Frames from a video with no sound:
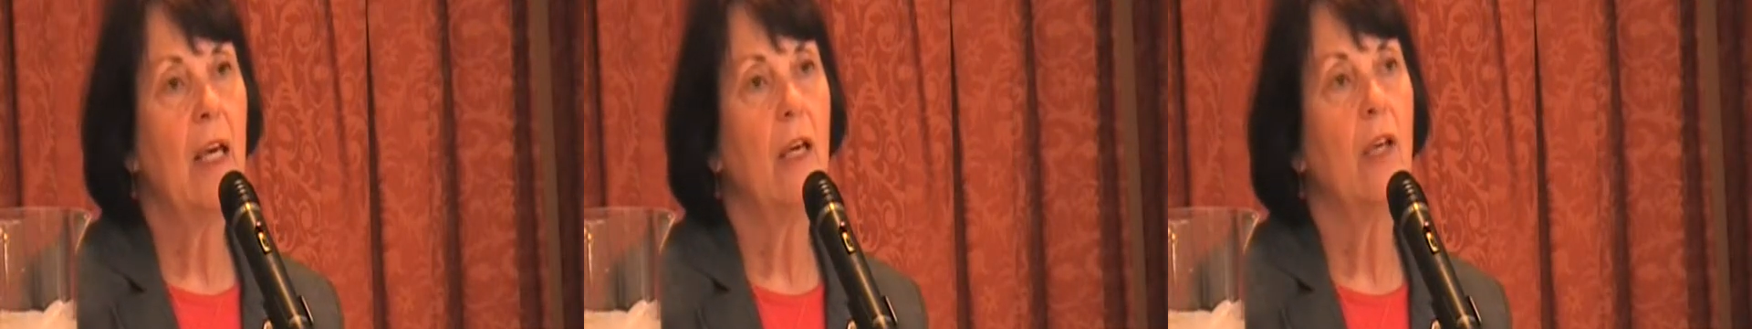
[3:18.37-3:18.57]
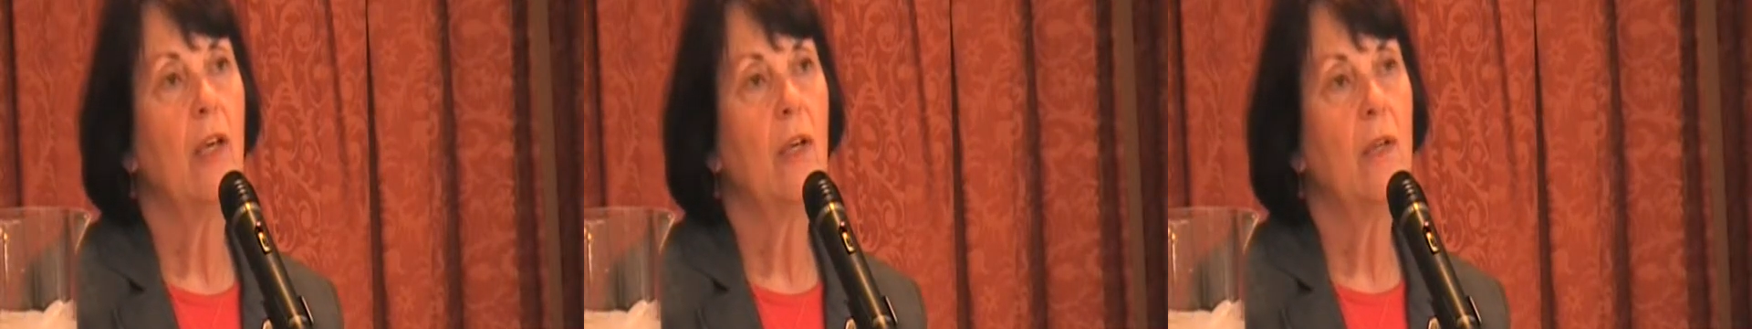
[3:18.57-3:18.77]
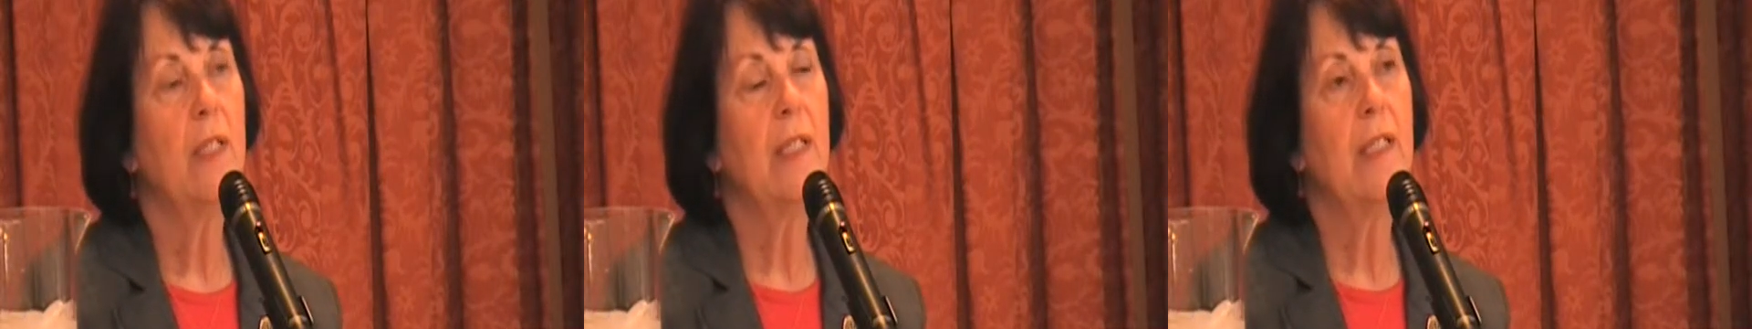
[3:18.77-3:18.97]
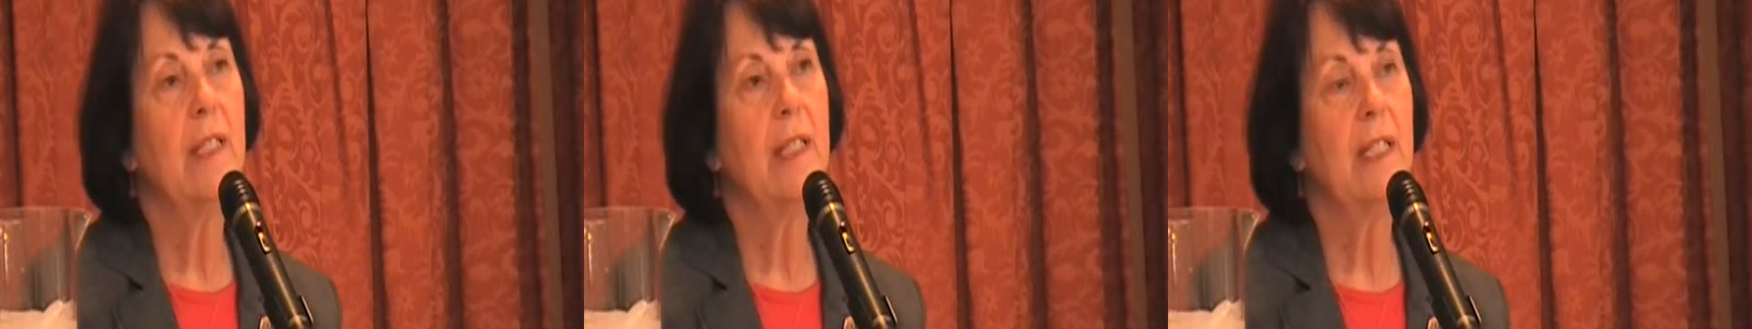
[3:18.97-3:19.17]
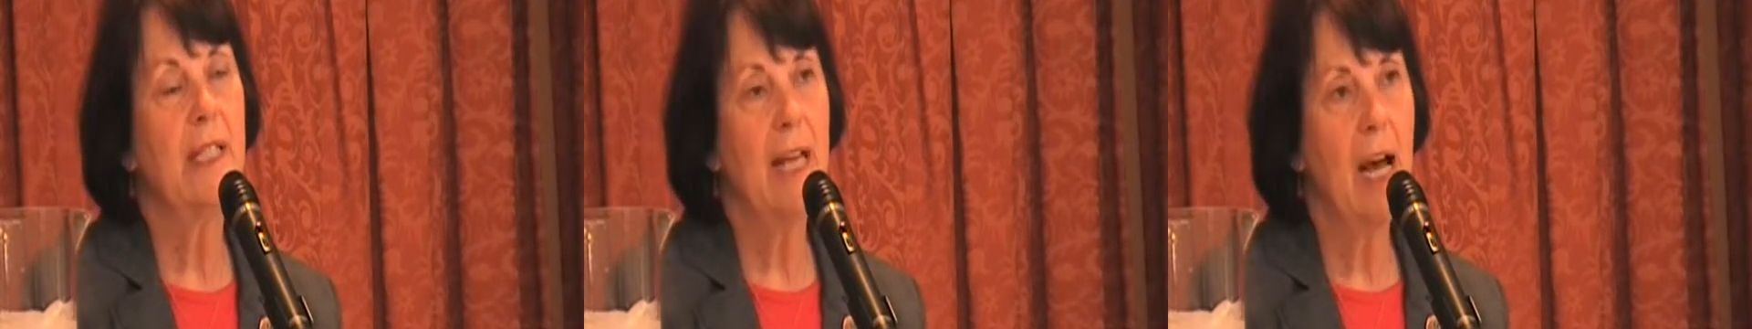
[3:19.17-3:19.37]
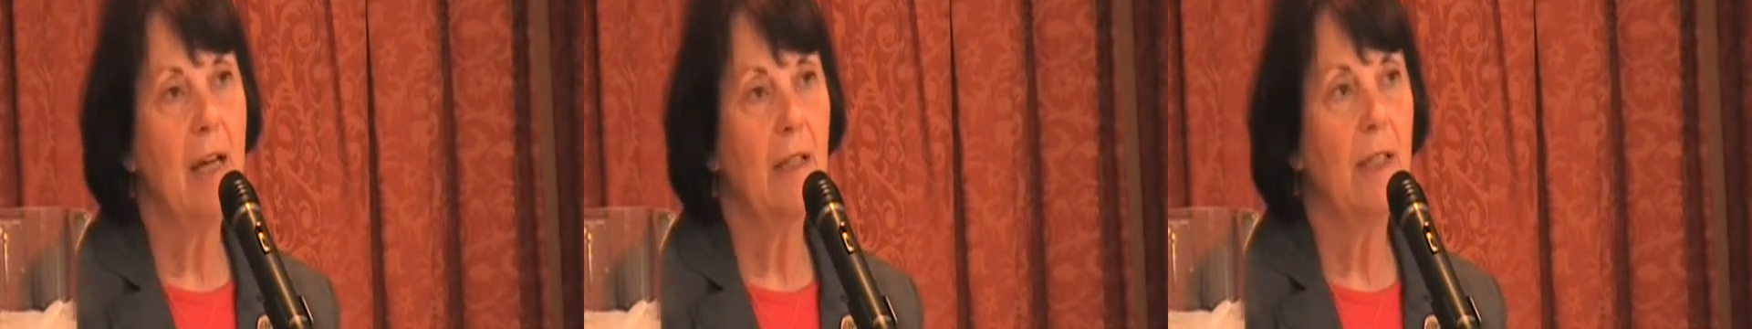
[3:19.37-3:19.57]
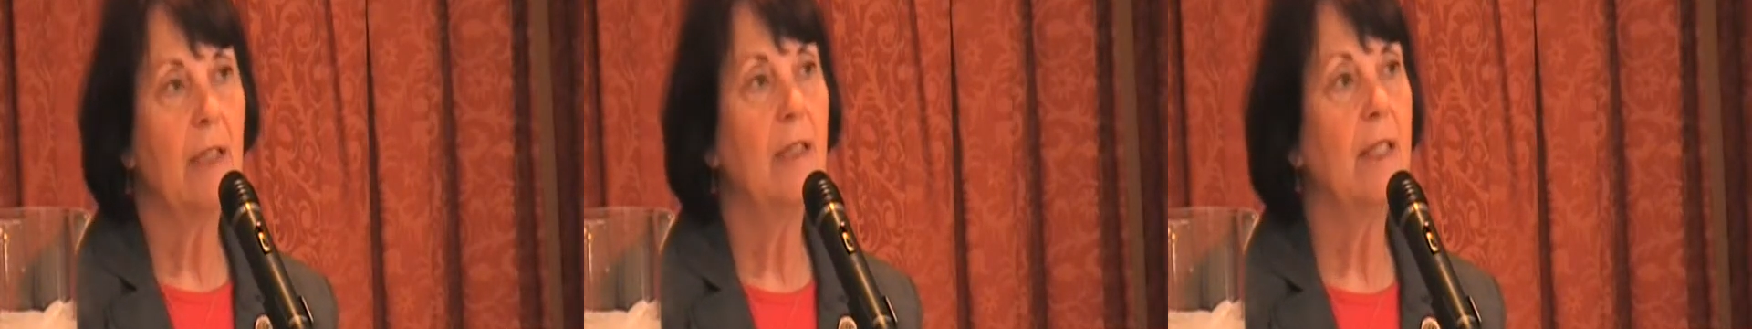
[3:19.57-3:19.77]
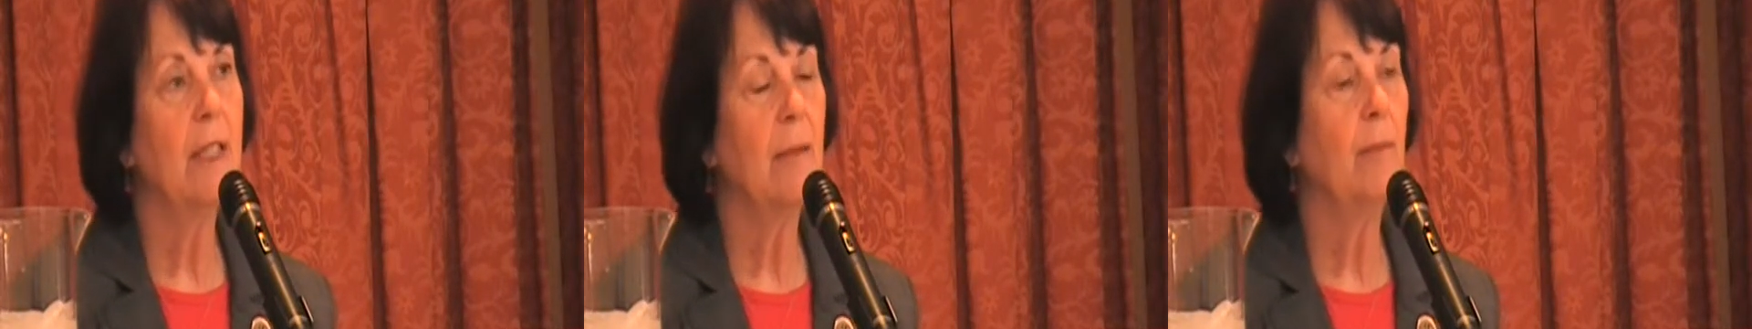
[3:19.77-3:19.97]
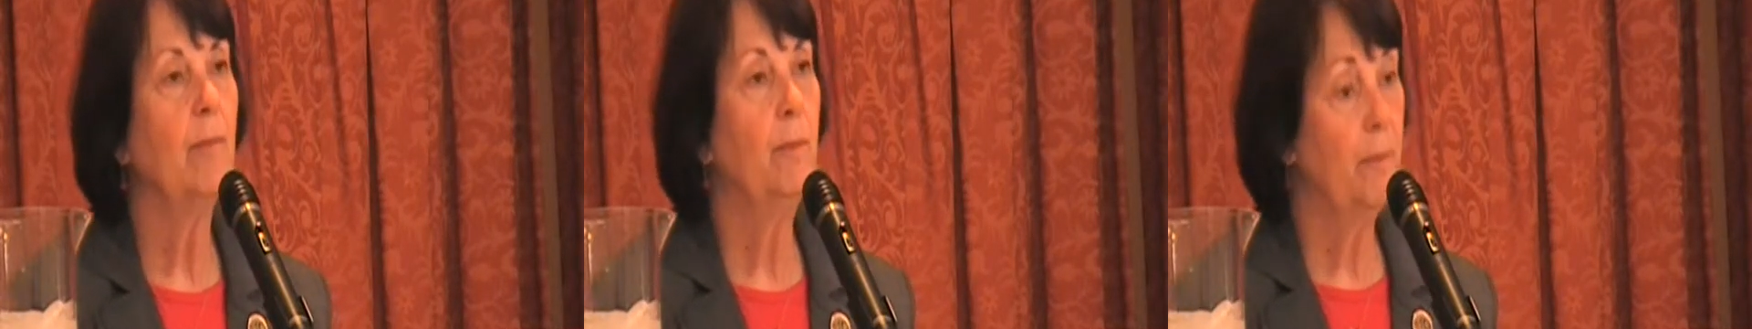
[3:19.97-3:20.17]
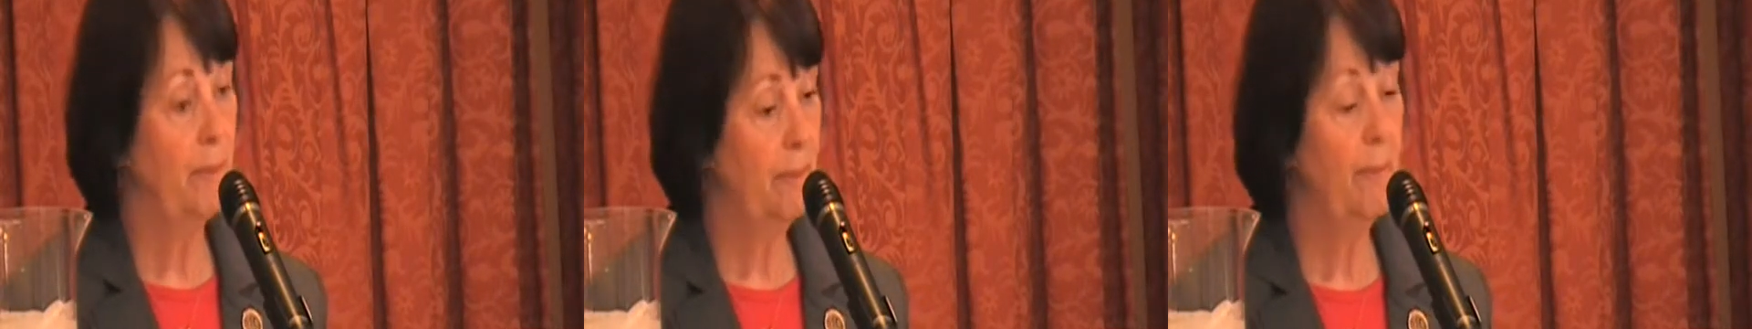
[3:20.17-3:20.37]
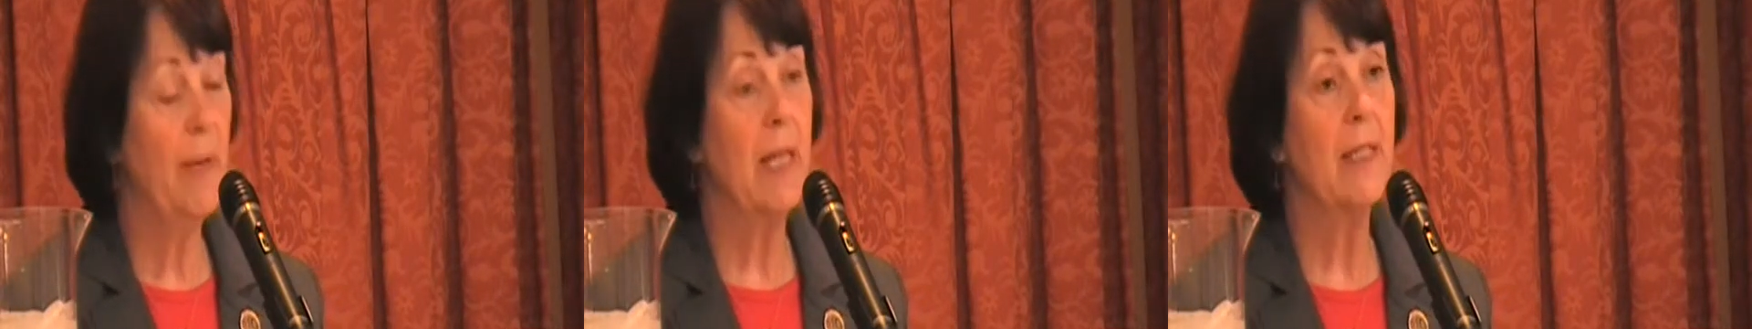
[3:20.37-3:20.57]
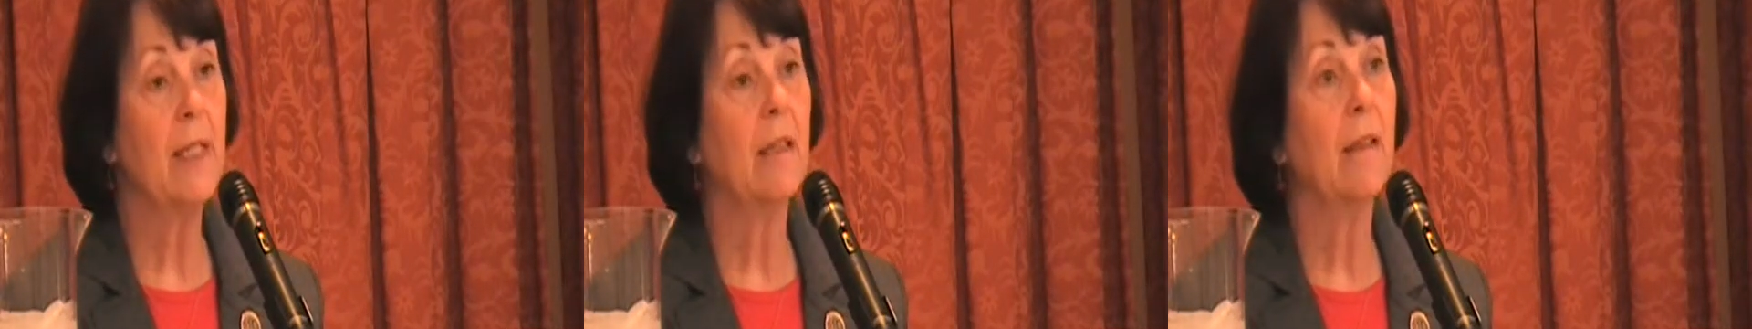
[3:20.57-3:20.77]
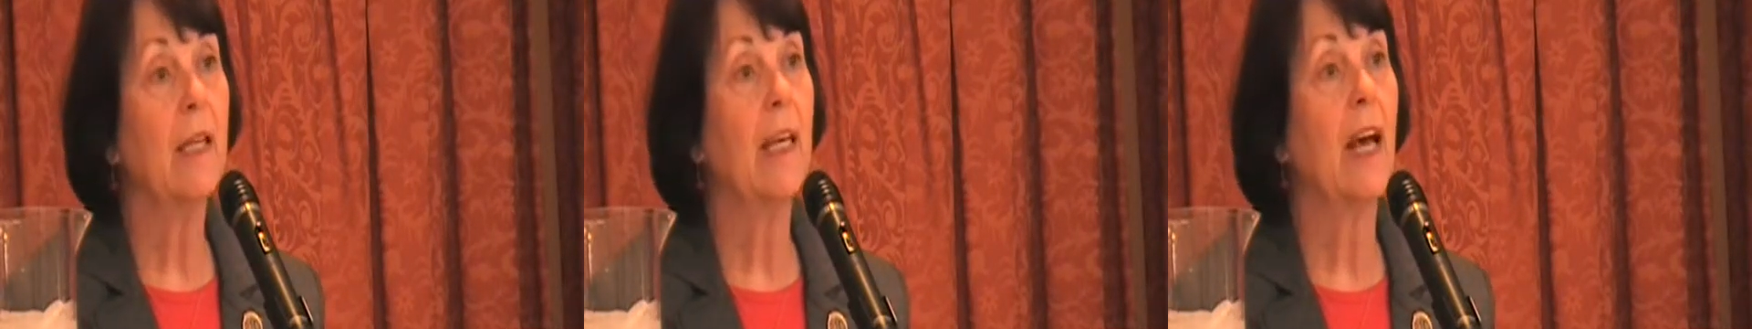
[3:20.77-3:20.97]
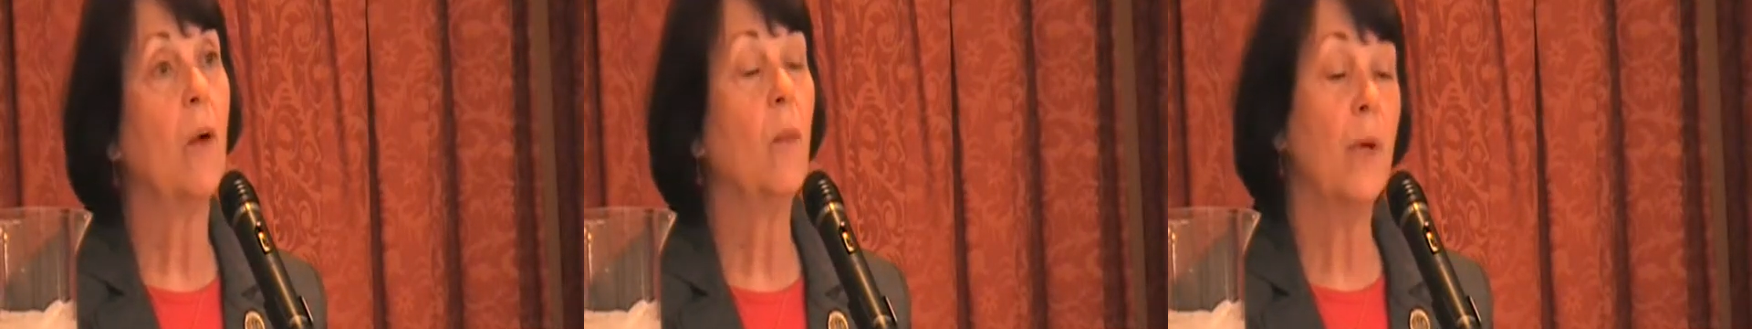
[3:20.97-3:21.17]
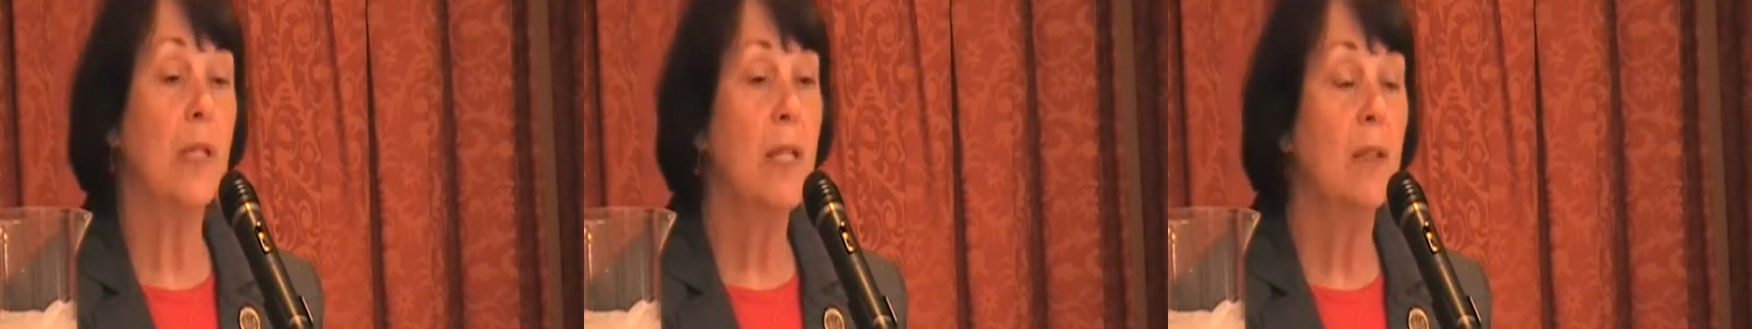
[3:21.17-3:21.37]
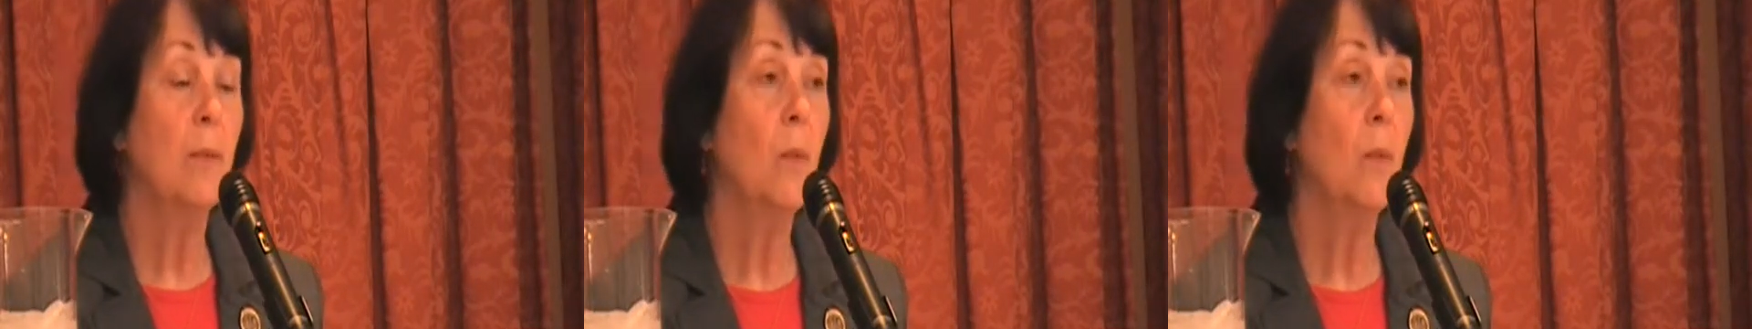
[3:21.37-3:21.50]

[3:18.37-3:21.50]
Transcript: uses this tactic to basically get what,